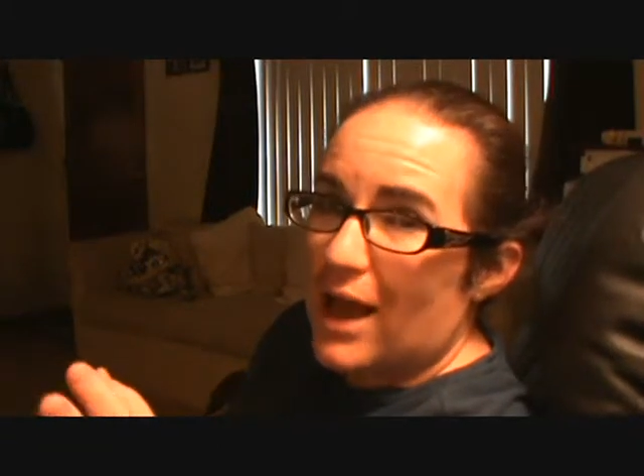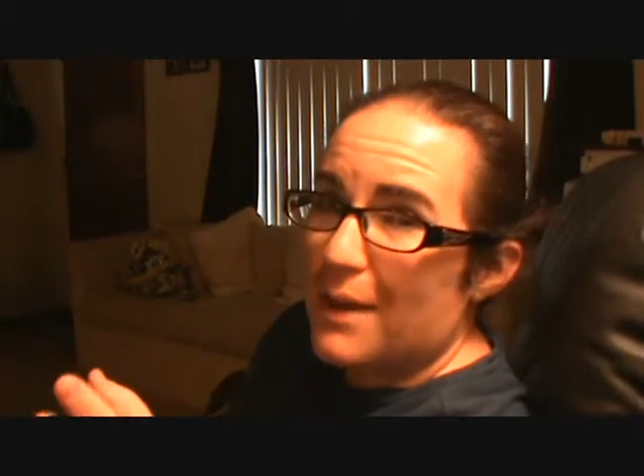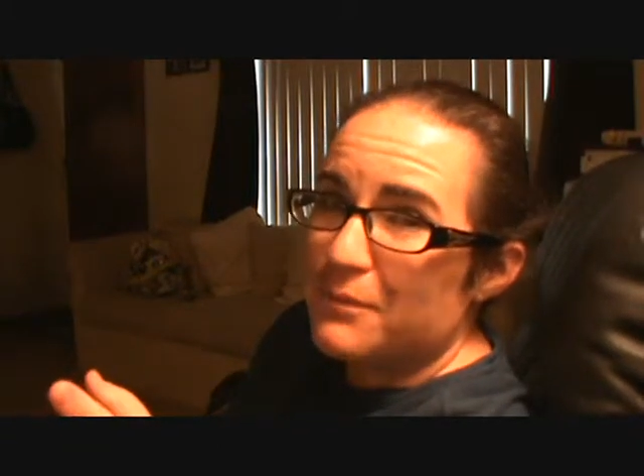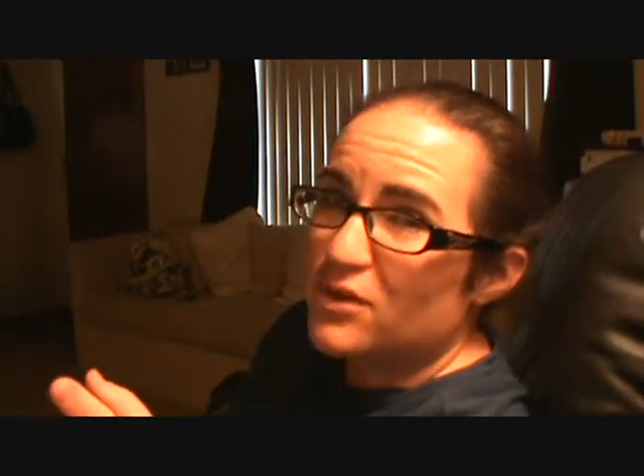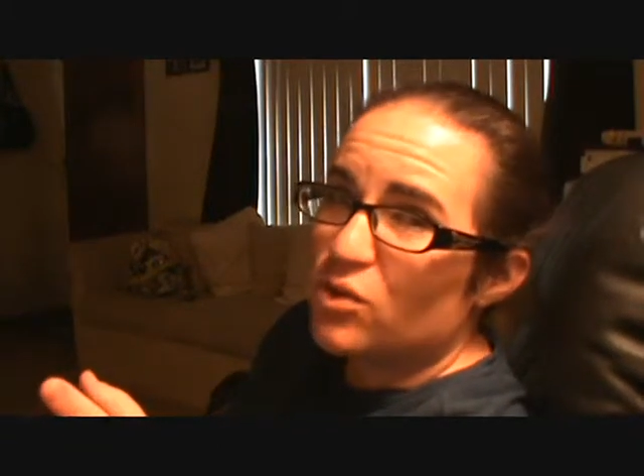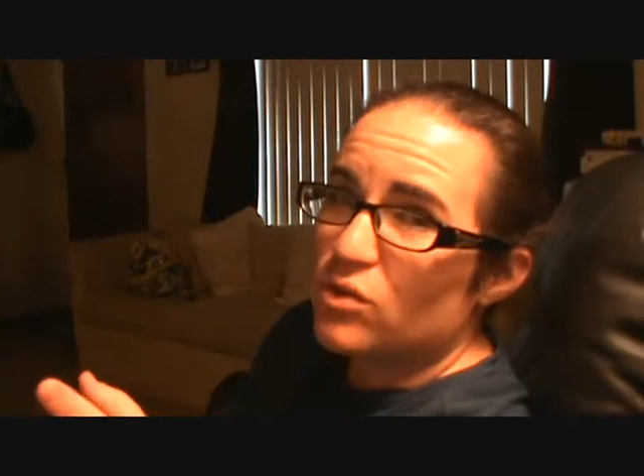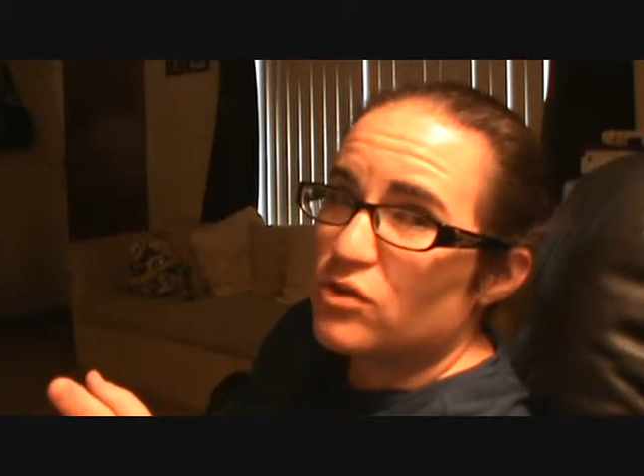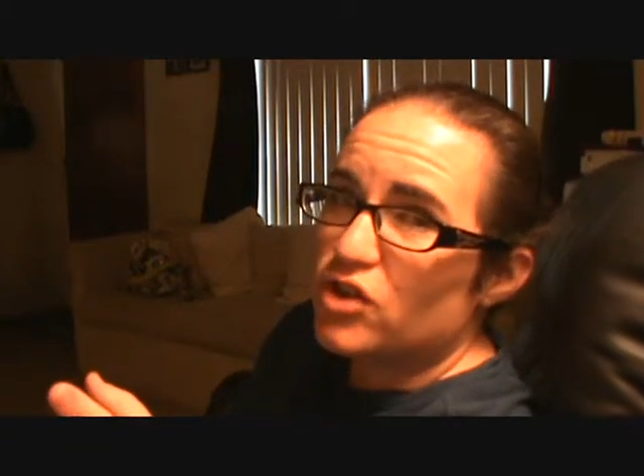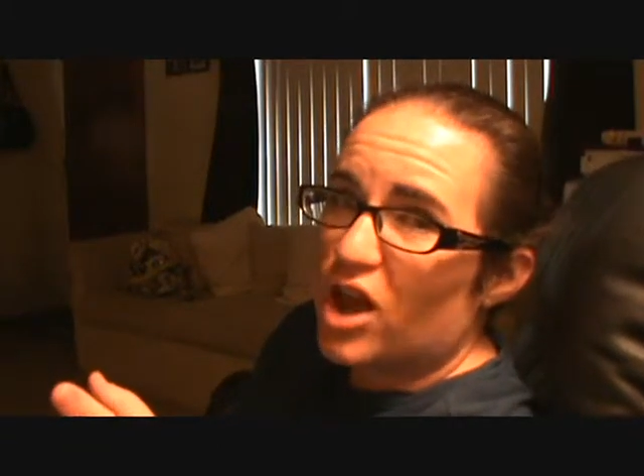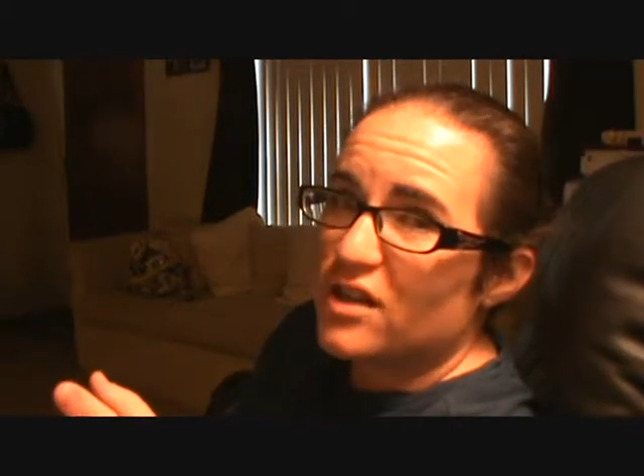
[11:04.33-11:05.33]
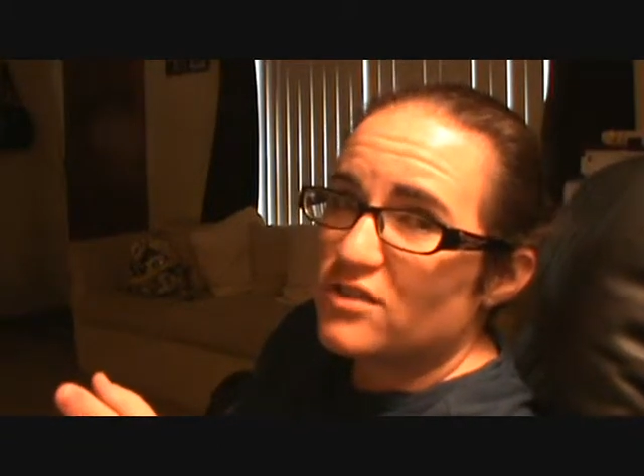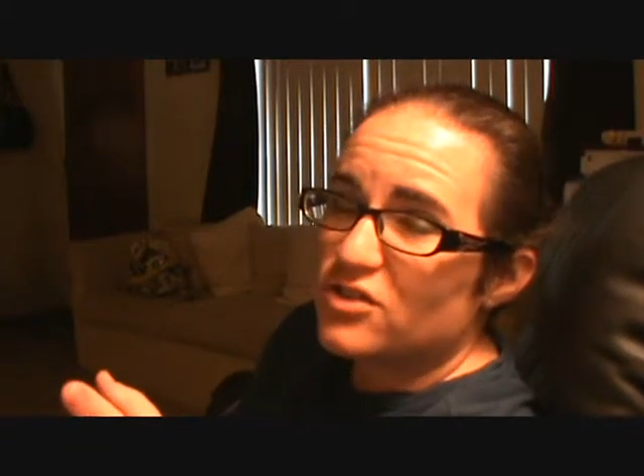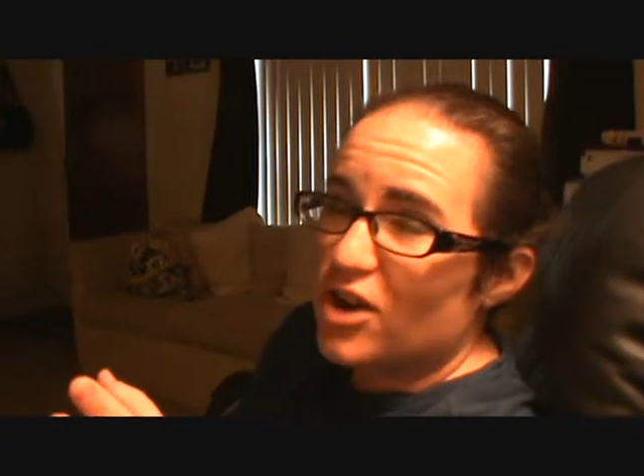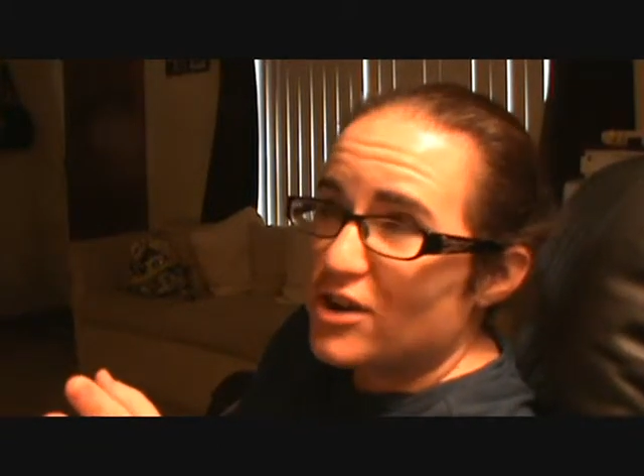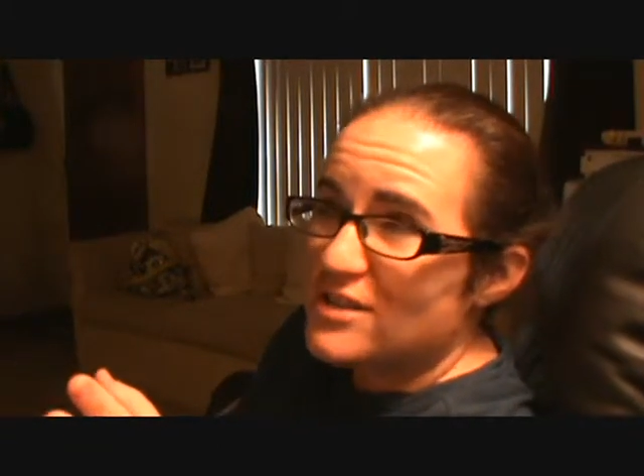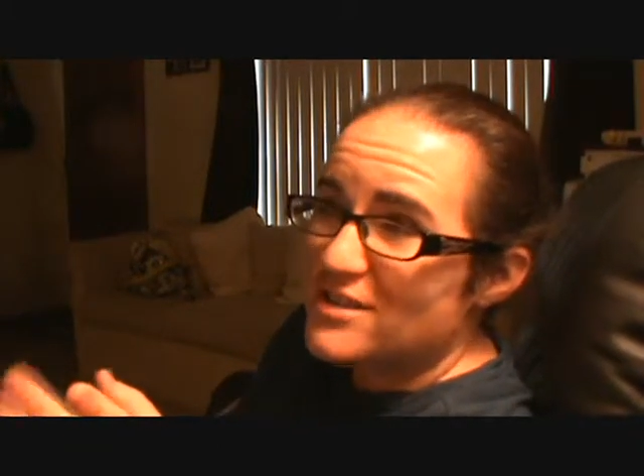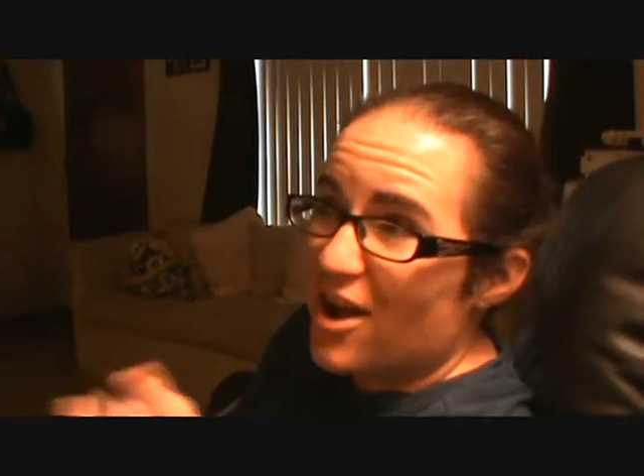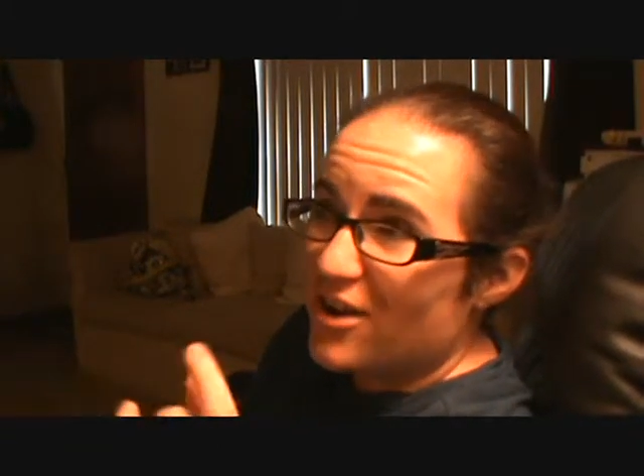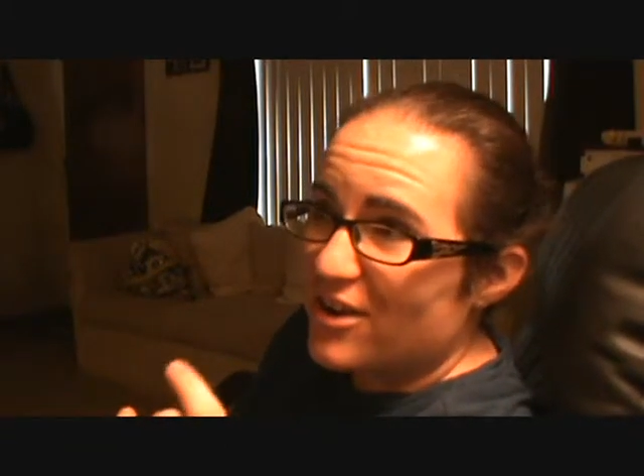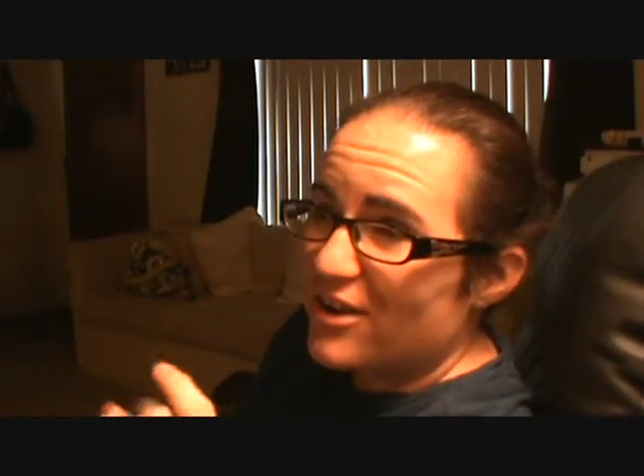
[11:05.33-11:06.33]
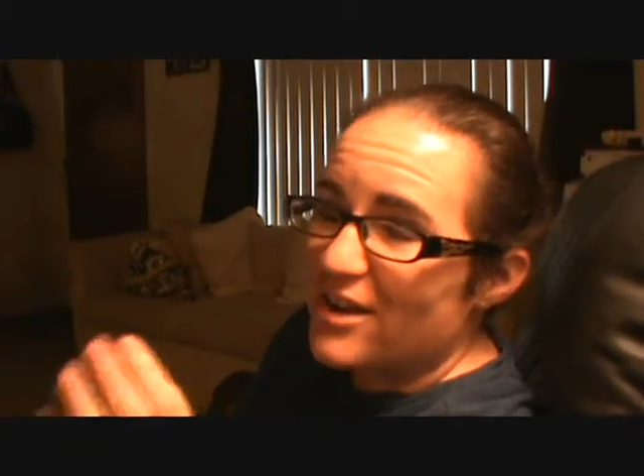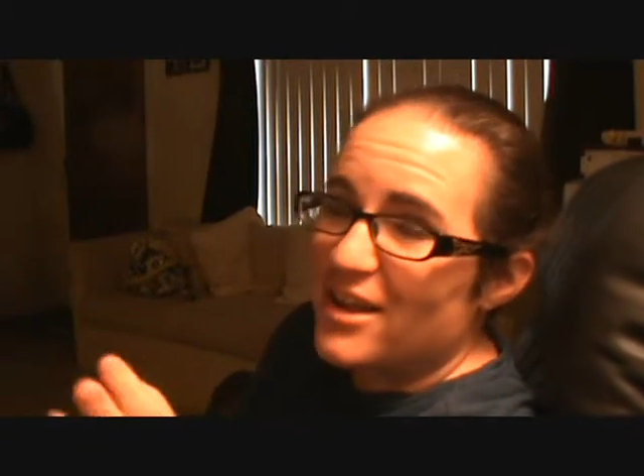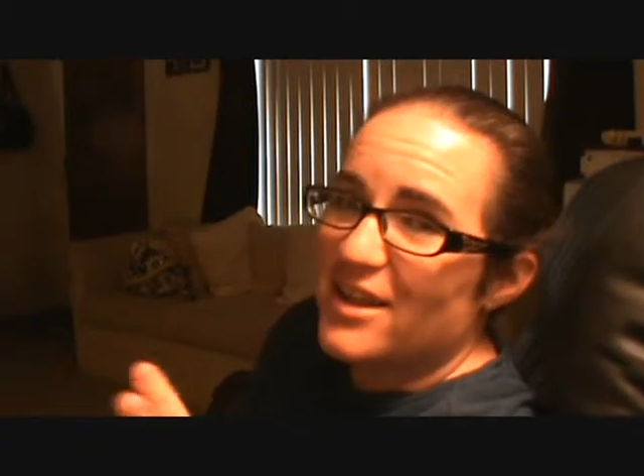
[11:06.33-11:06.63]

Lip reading: I'm a total chart stalker,